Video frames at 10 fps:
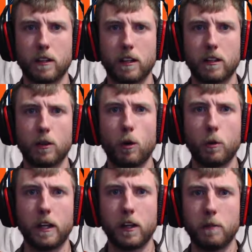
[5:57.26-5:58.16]
hone
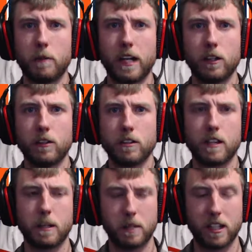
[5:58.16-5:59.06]
in on the my goodness
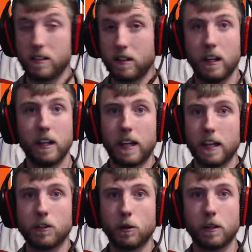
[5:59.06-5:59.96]
thing, because that's
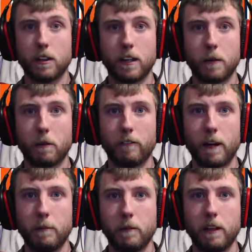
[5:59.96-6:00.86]
the only thing
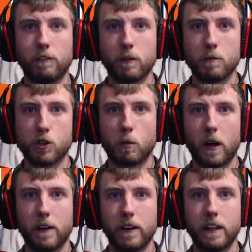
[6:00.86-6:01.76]
preventing me from
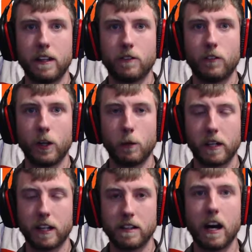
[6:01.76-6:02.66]
swearing in this video,
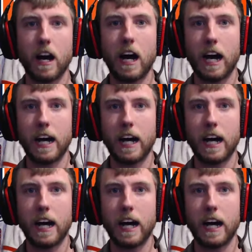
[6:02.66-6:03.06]
because I